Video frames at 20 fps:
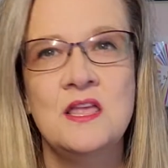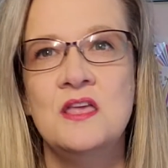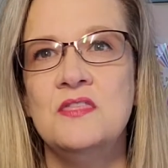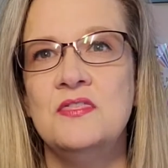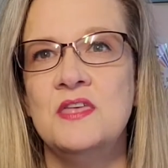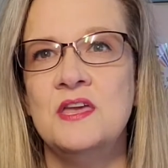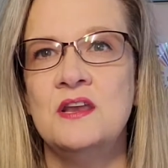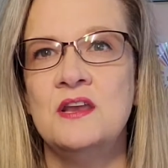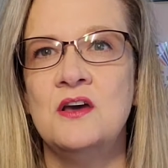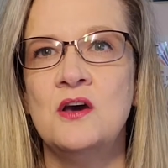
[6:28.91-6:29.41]

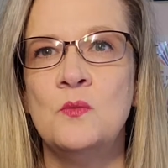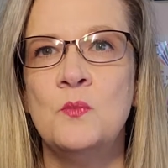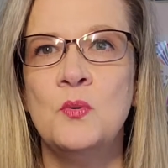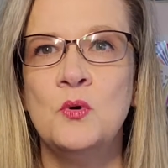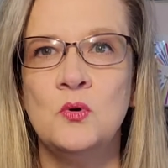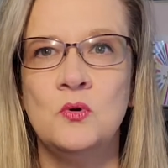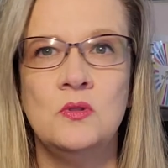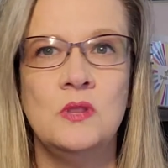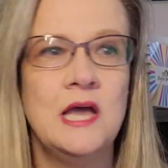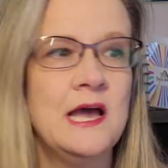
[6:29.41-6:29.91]
then I'll
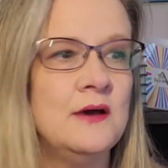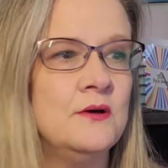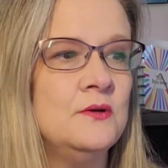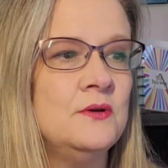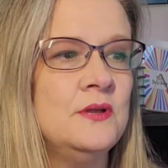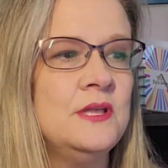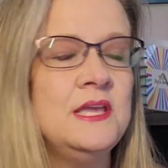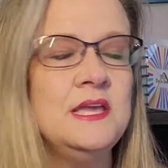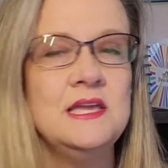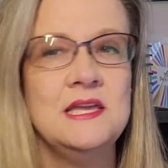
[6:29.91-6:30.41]
pull out
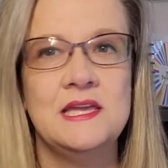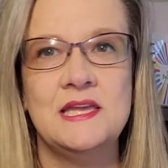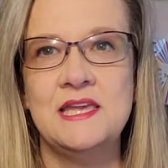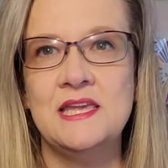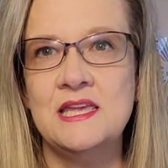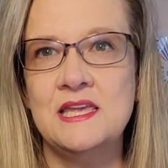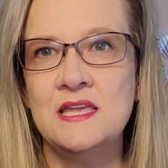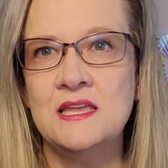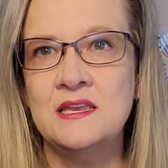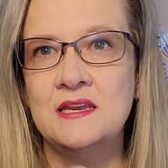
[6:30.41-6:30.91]

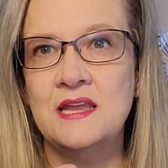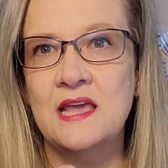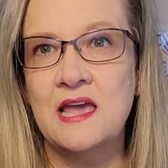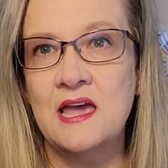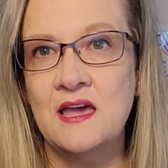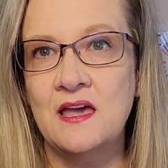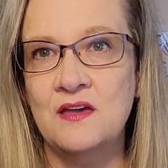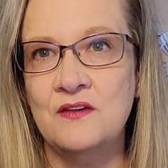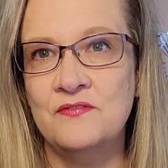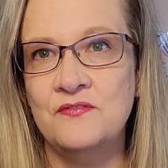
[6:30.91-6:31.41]
E and
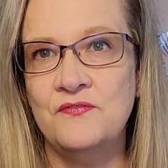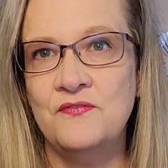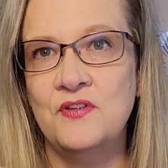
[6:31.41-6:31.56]
F